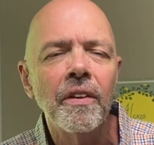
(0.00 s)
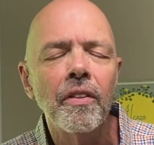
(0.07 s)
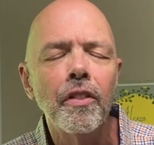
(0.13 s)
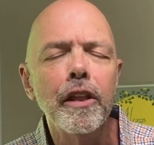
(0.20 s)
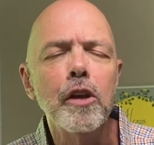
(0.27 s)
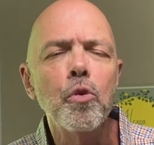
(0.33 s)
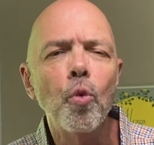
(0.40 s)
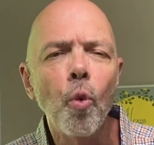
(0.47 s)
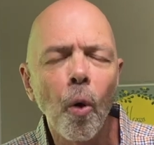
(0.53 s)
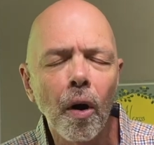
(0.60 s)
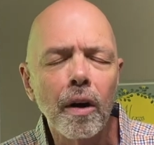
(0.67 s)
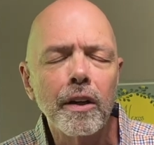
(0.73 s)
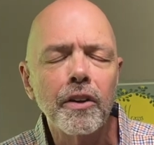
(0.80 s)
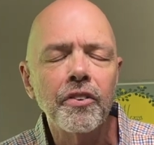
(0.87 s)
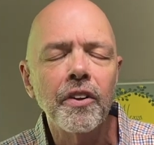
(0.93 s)
the
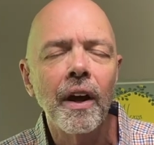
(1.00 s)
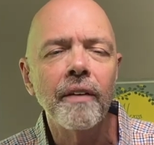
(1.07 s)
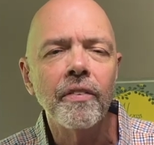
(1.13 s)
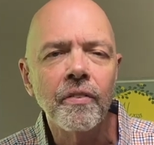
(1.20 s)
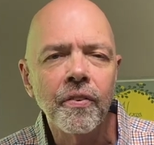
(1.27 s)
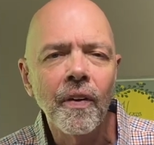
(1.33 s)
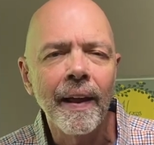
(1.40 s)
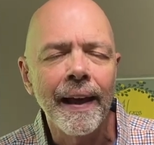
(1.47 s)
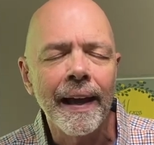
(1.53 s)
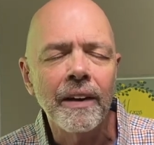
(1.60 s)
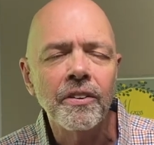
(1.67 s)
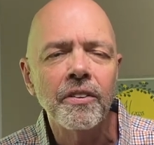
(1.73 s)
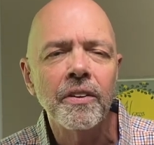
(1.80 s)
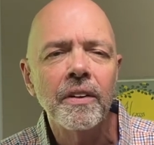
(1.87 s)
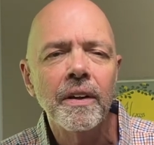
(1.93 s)
works of the
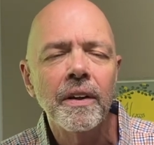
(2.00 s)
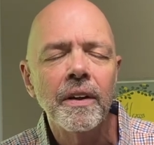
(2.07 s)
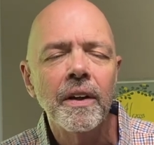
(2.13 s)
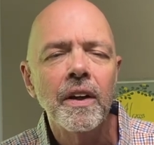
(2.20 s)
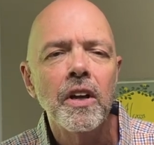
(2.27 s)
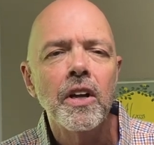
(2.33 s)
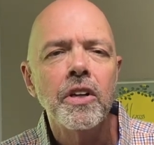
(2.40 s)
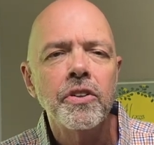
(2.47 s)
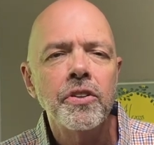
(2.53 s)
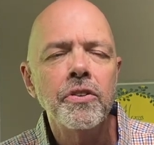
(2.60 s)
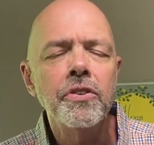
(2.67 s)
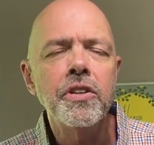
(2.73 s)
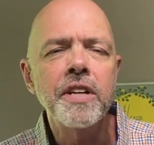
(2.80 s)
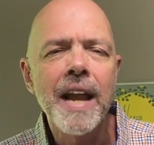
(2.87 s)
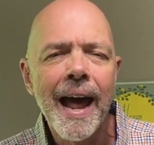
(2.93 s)
flesh, to
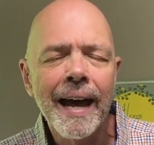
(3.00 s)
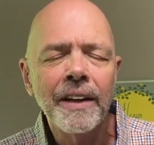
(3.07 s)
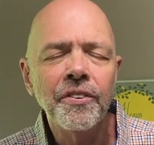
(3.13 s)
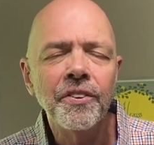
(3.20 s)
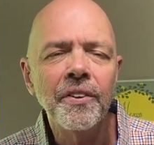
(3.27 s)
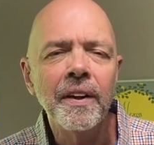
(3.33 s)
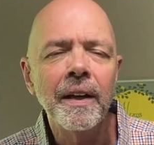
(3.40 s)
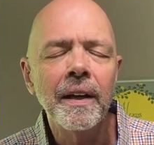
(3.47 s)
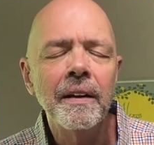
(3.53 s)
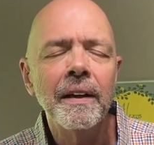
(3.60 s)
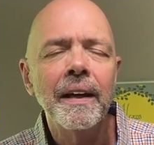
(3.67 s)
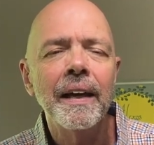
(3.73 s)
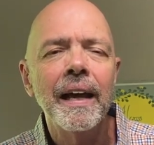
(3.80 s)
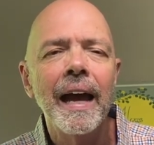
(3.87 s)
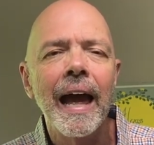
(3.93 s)
deny sin,
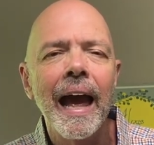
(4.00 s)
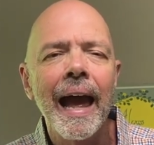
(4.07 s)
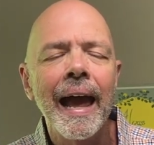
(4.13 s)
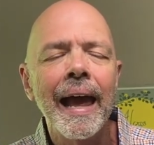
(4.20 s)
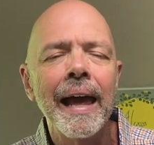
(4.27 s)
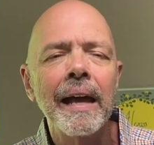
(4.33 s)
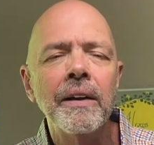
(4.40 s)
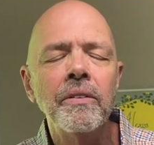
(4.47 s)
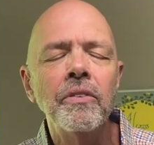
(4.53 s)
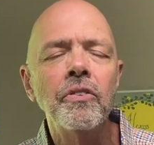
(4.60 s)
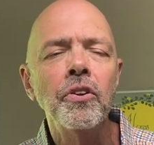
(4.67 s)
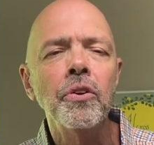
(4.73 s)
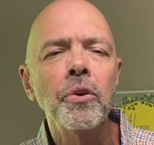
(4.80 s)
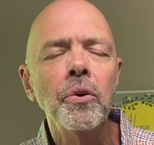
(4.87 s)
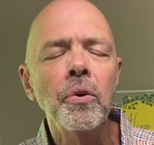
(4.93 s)
and
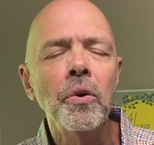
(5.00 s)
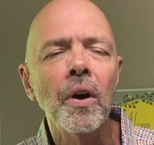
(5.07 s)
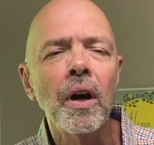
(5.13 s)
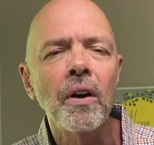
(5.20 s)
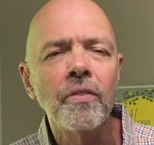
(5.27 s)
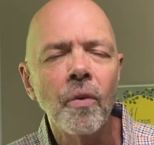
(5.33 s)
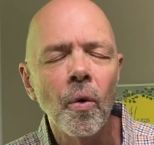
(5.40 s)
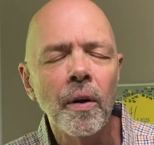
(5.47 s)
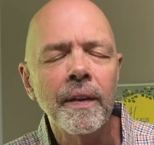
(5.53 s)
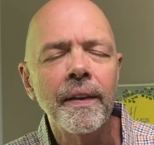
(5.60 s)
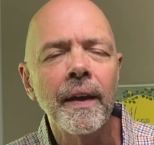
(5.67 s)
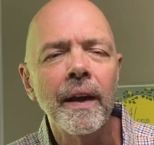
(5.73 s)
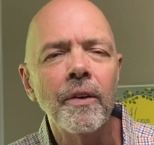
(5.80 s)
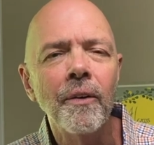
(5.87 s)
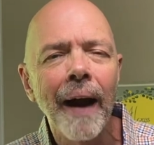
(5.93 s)
to avoid the
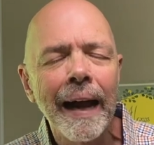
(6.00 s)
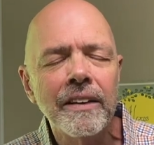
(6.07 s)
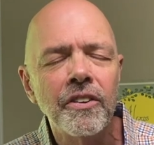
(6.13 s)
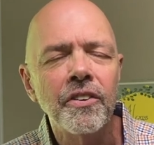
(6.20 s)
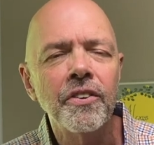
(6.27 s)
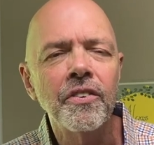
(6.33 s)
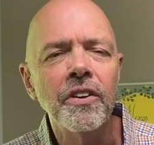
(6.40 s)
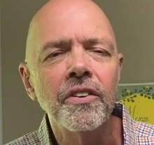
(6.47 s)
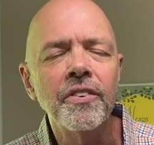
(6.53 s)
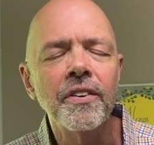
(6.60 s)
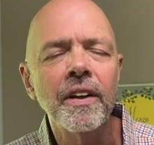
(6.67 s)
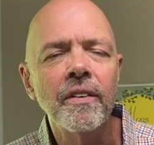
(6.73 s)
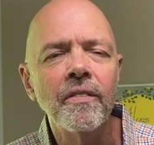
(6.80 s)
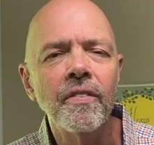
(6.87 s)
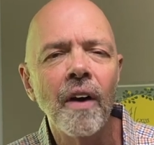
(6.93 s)
unrighteousness
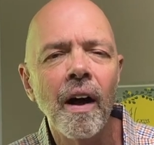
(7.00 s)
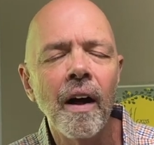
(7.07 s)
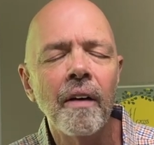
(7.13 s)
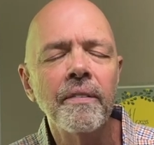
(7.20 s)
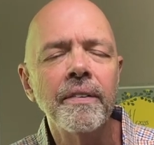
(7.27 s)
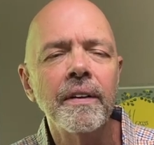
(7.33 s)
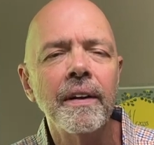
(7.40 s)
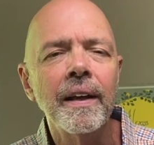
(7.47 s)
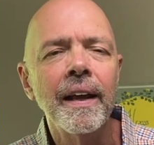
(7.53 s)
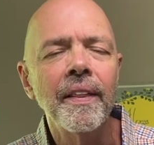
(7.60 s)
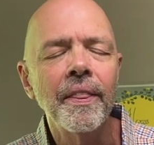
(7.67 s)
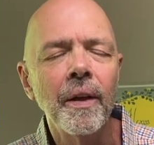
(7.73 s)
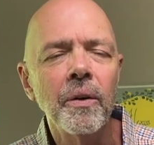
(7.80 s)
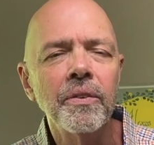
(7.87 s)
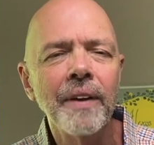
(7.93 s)
involved in
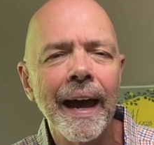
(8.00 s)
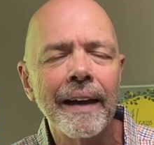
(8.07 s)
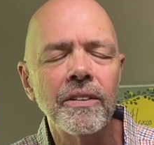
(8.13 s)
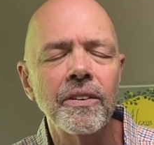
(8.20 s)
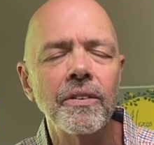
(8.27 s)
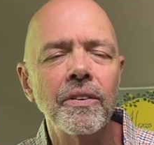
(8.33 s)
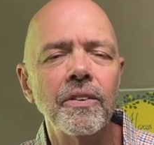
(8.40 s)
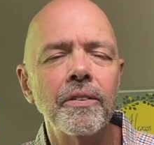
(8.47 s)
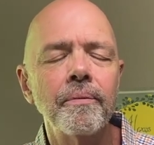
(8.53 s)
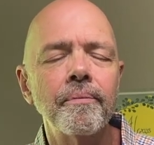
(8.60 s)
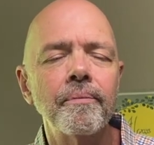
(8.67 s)
those actions.